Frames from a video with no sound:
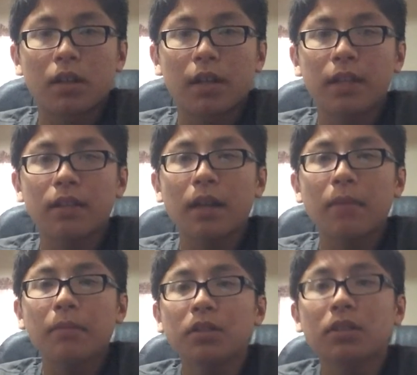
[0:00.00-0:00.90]
and
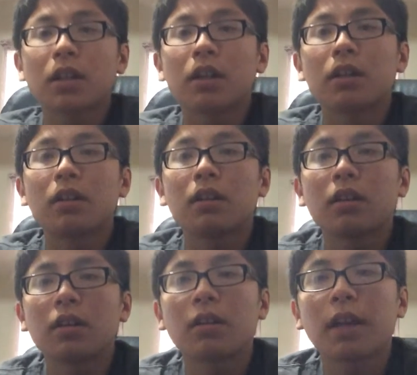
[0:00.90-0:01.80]
that means
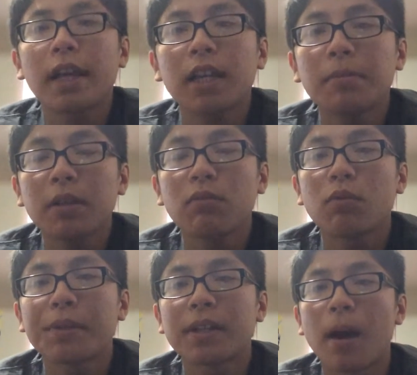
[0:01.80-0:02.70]
anime
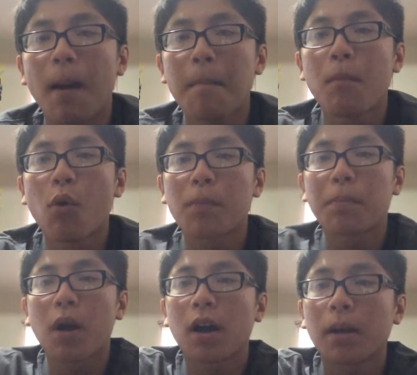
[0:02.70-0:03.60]
will become more
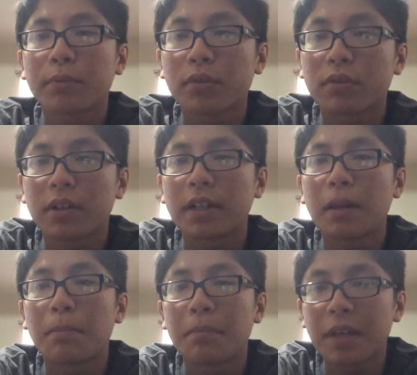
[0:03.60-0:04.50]
popular in
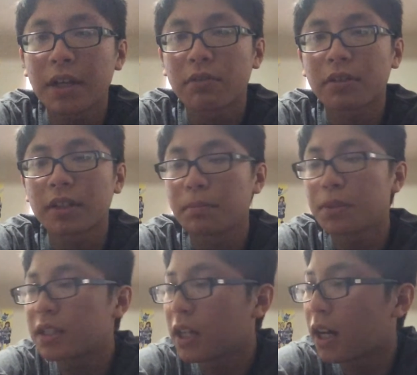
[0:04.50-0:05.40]
America
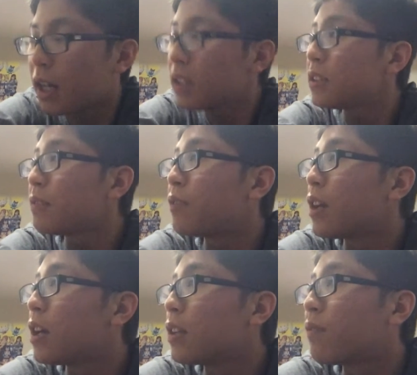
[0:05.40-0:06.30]
because of
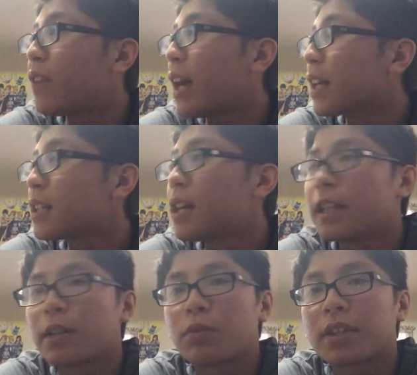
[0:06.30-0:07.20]
the fact
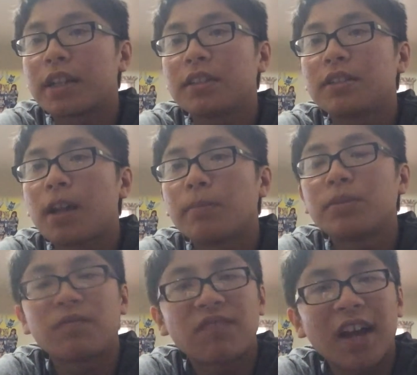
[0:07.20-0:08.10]
that we're getting
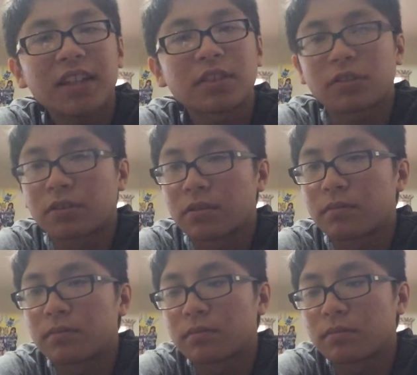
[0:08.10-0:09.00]
dubs faster.
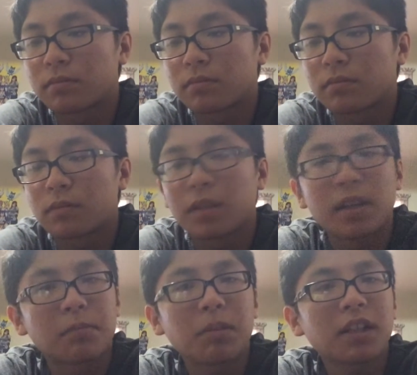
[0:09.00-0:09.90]

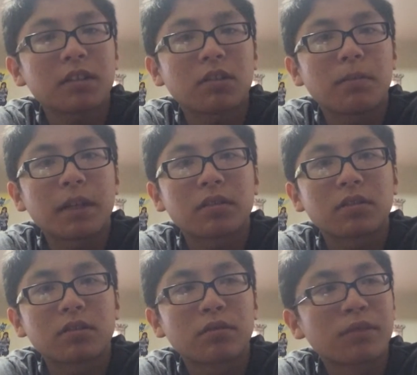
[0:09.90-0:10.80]
But that's all my
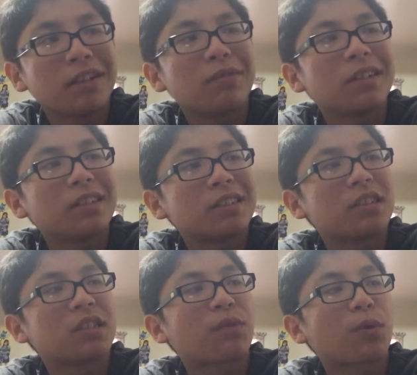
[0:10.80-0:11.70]
three
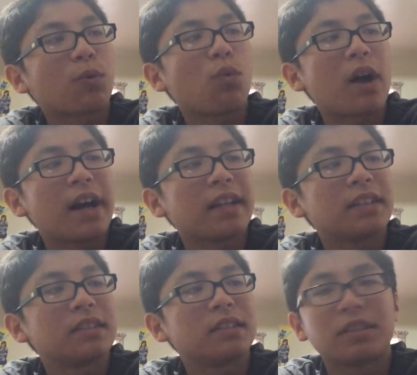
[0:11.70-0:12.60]
reasons for why
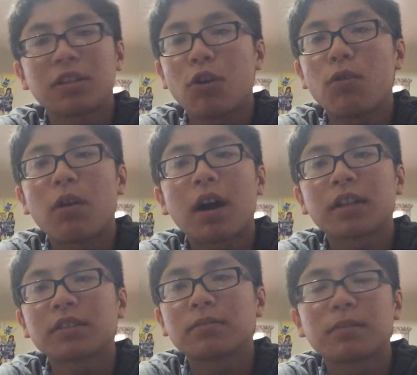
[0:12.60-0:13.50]
it's so
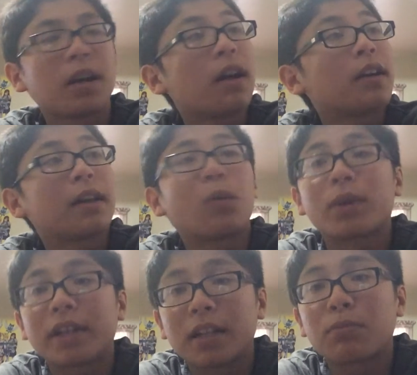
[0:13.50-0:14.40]
awesome that
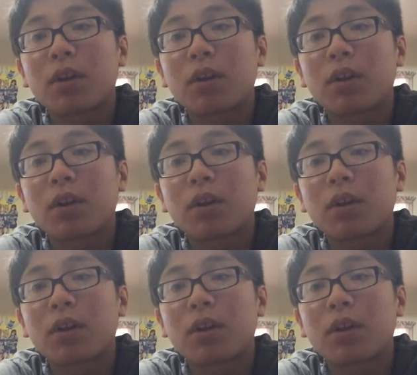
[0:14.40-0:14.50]
we're getting